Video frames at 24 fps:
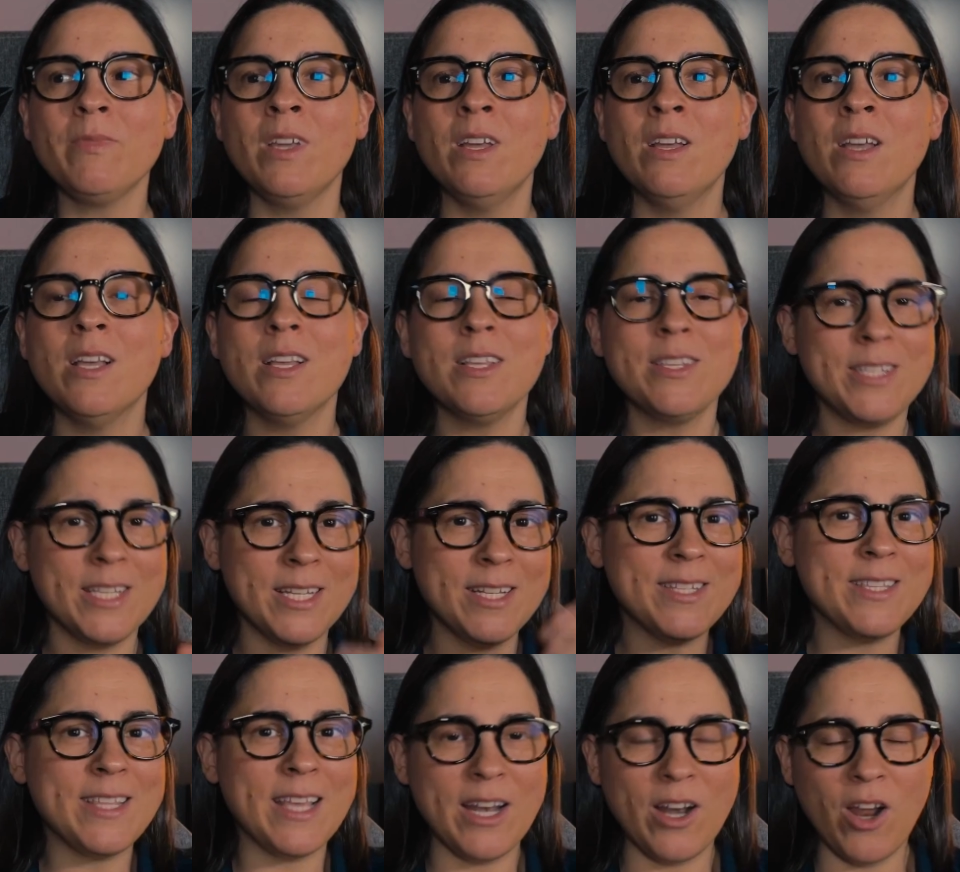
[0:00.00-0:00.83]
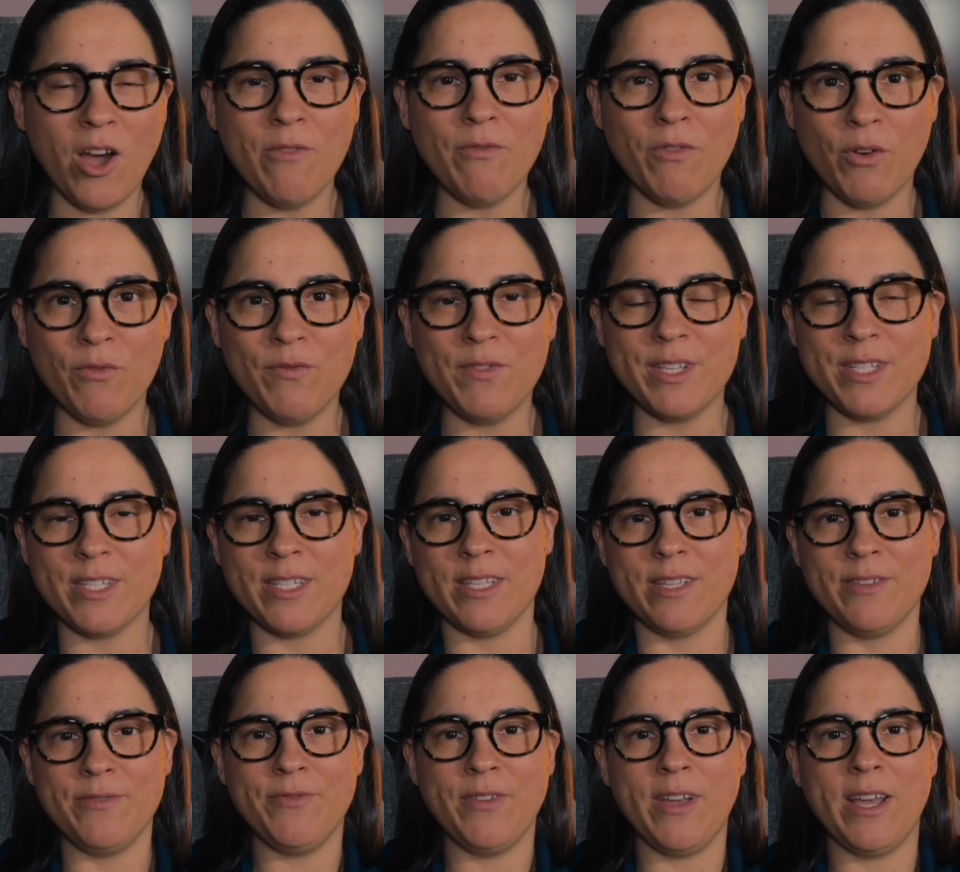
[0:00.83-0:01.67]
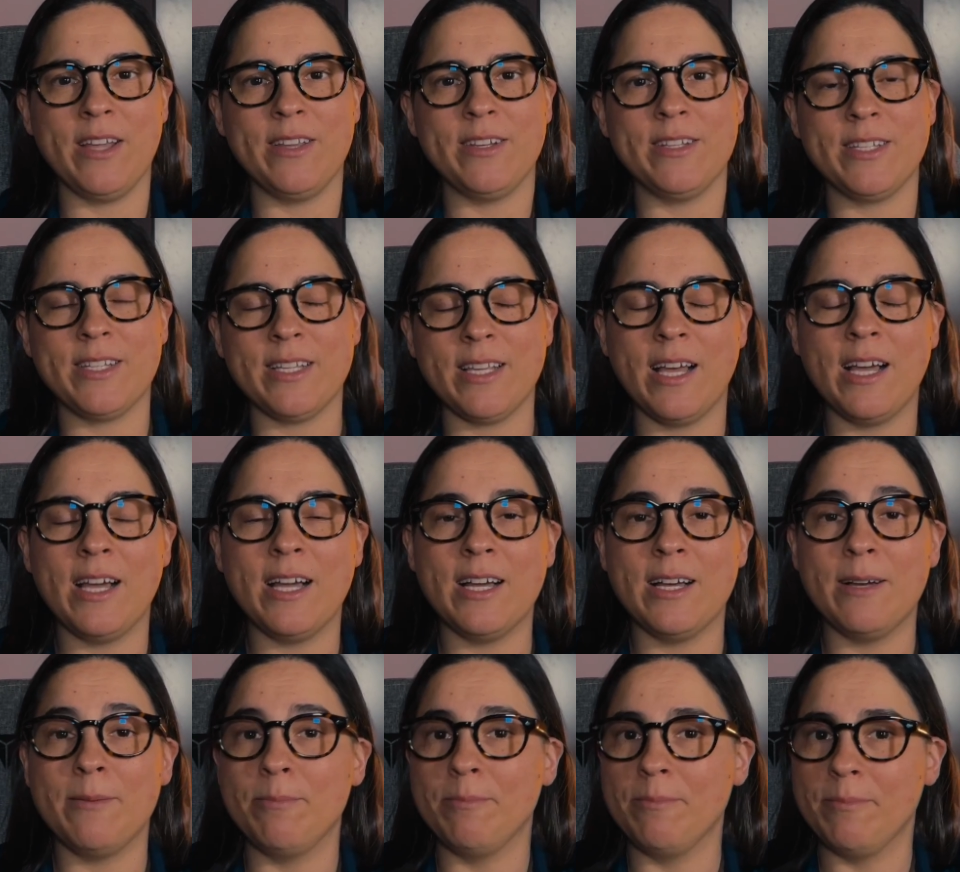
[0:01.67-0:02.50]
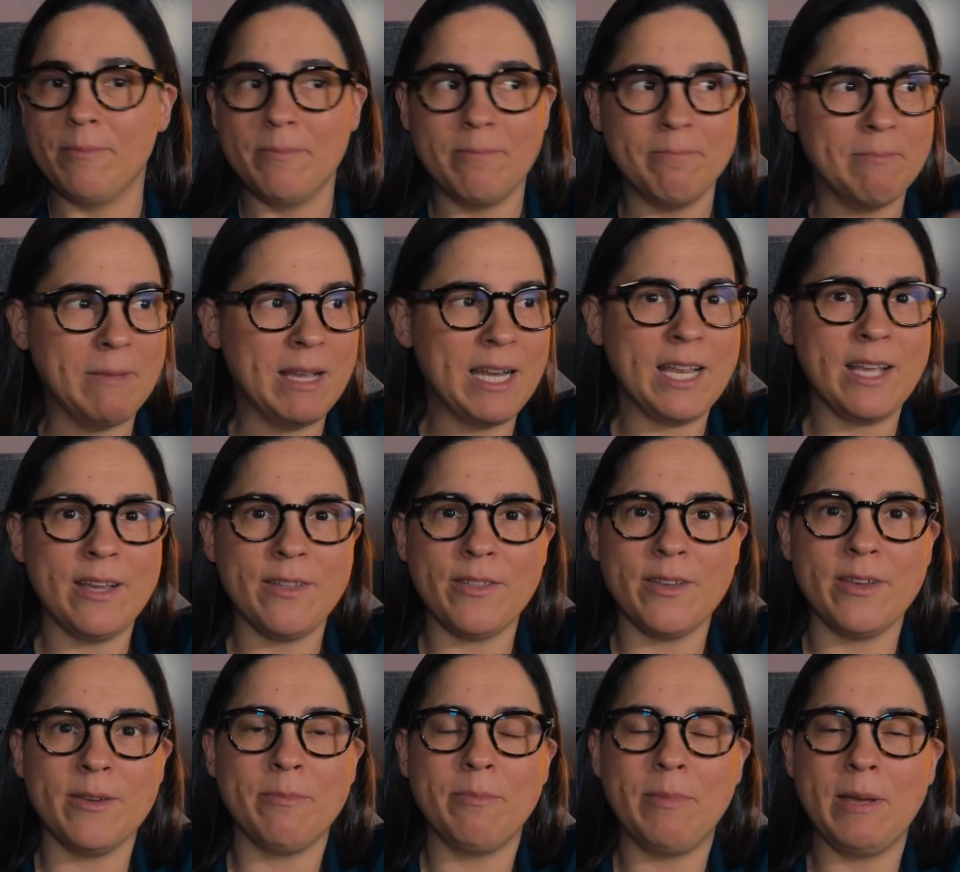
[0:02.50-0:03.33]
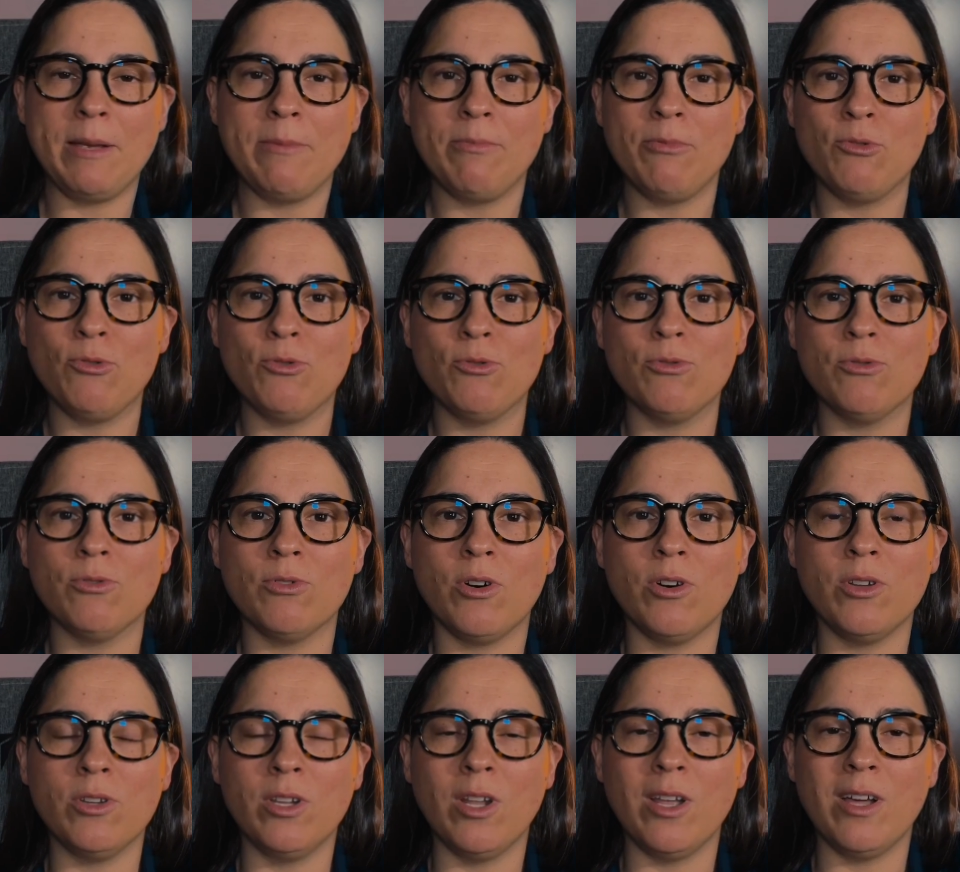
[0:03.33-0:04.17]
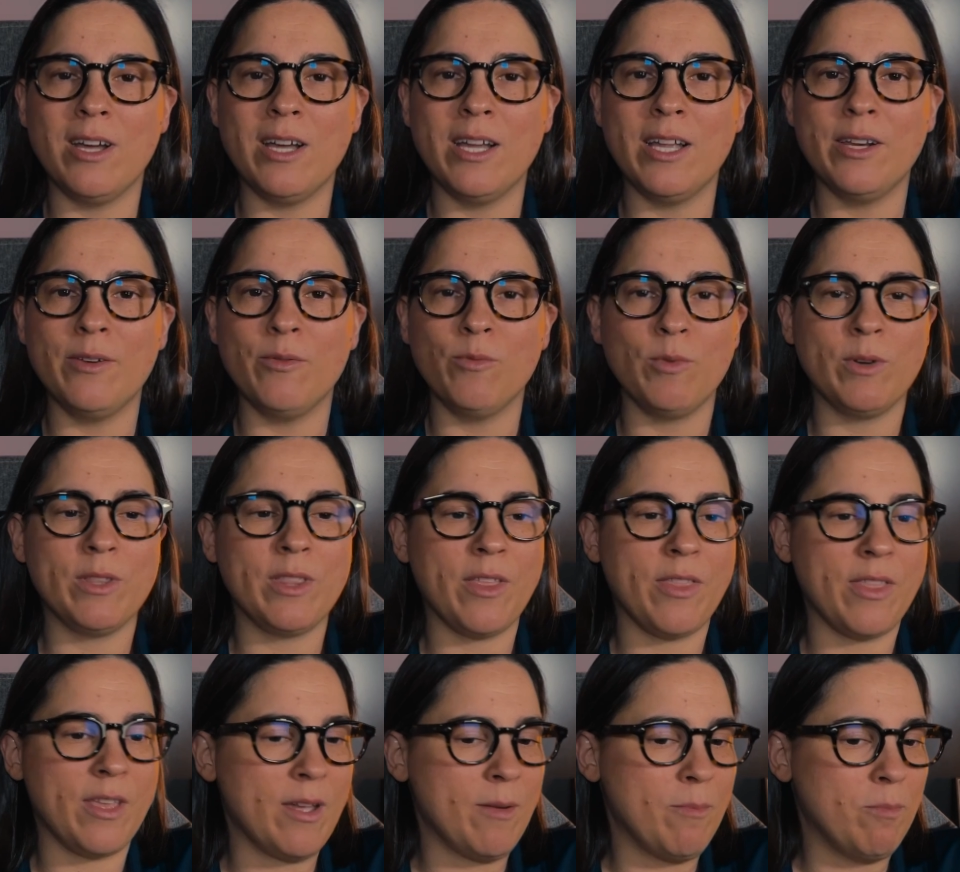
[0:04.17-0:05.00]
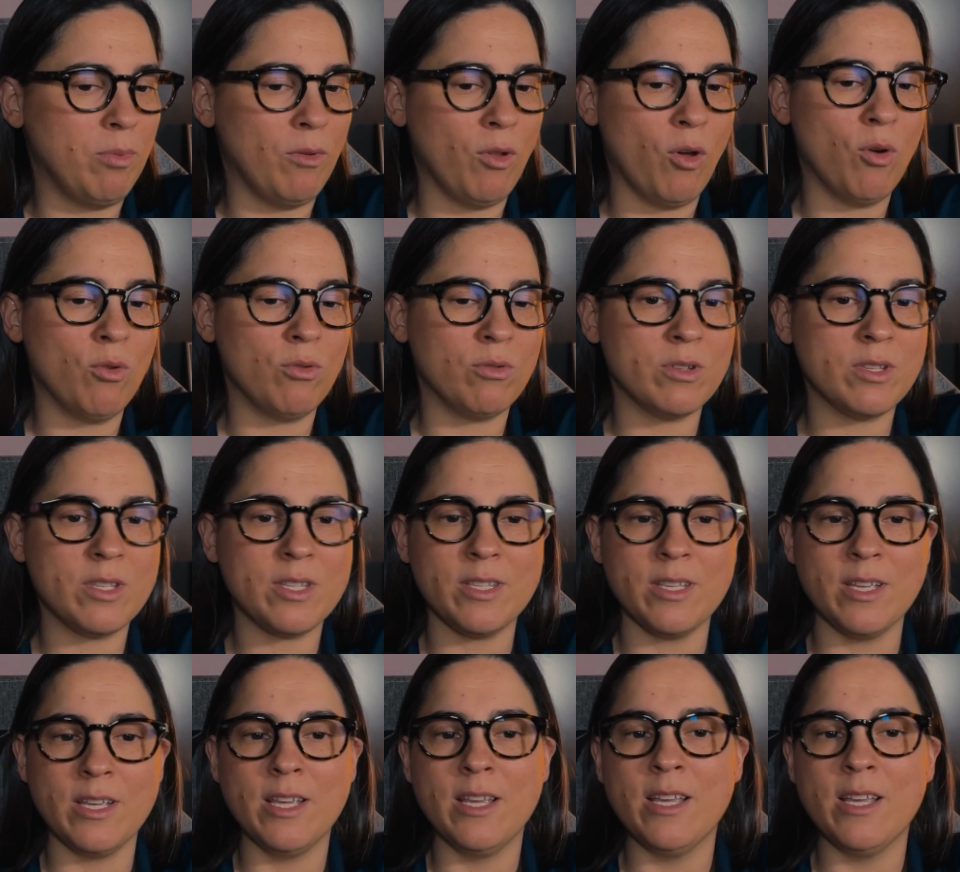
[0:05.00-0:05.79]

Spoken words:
Since then, I've obviously found many other people online, whether they're blogs,